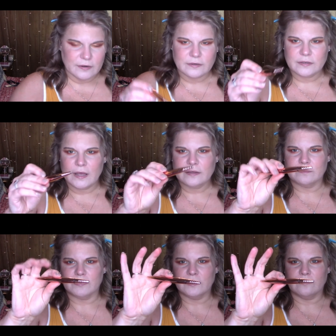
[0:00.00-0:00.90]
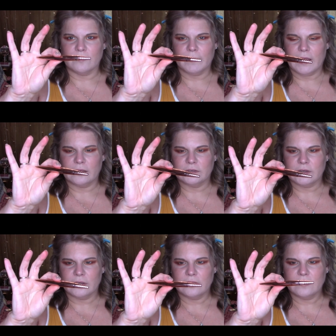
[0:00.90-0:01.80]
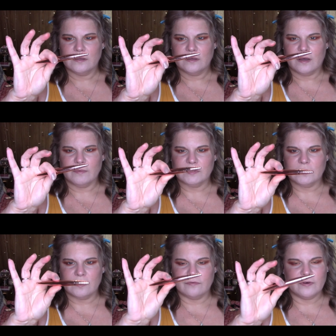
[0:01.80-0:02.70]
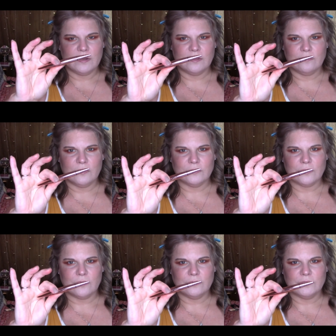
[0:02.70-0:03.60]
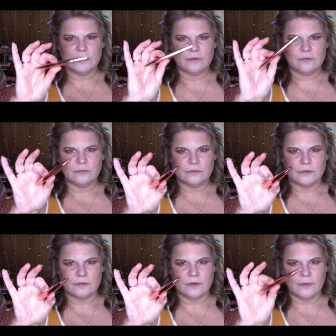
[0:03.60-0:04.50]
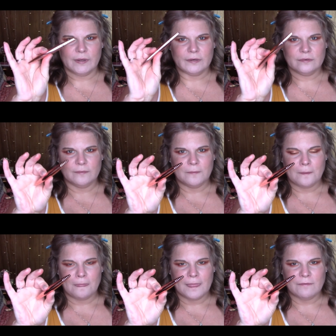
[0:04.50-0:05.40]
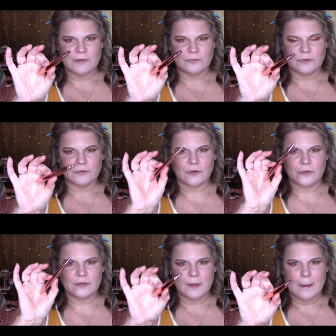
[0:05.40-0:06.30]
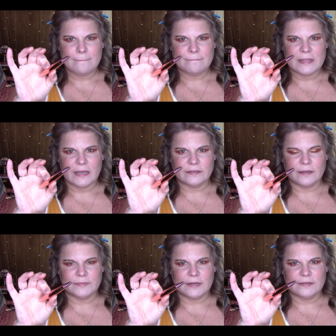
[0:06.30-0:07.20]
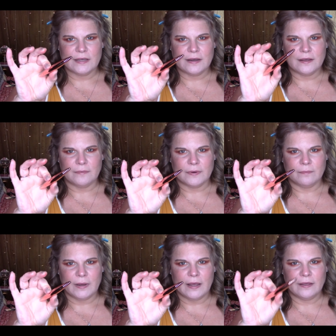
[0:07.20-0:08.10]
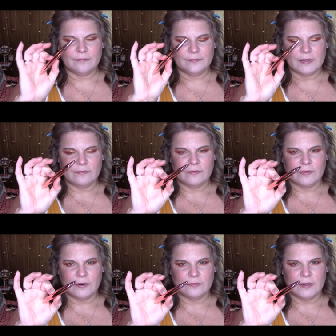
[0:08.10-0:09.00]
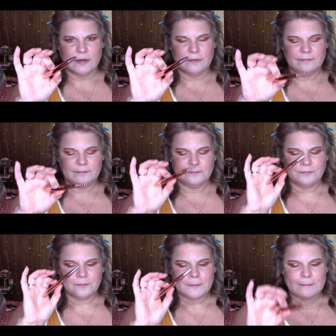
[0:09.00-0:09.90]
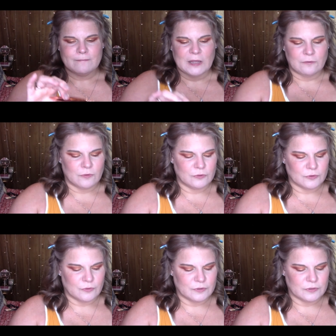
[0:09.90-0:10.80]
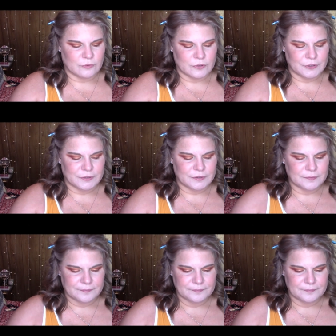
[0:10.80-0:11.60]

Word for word: It, is, it has beautiful packaging. I'm a sucker for anything rose gold too. You know it. If it's rose gold, nine times out of ten, I'm going to buy it, even if I don't need it. Rose gold is gorgeous.